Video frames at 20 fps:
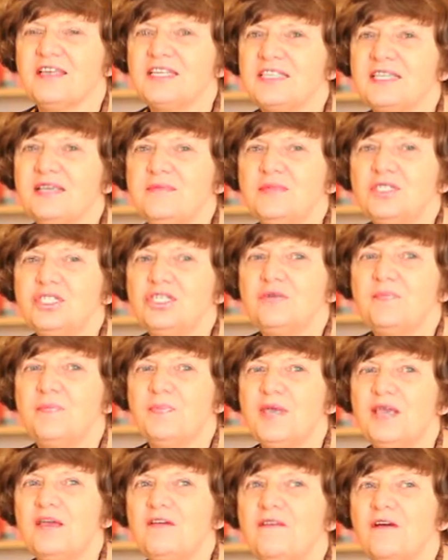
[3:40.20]
seems to
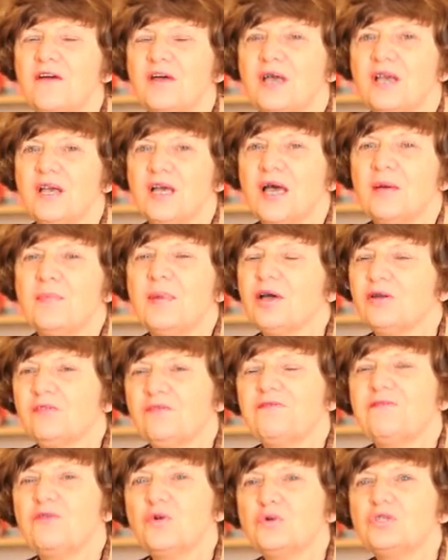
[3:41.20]
be about
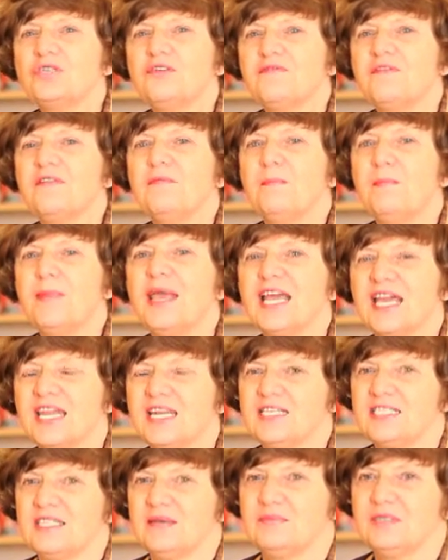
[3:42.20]
4 different
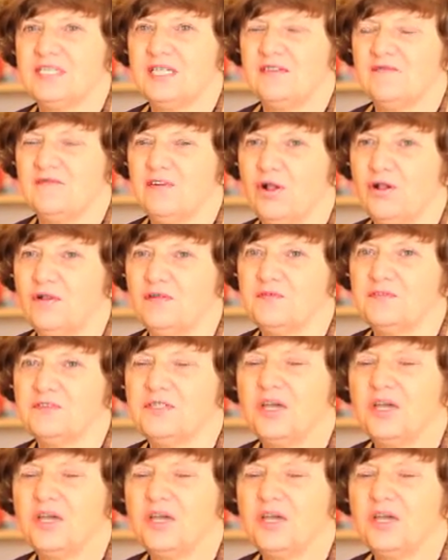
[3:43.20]
mechanisms involved.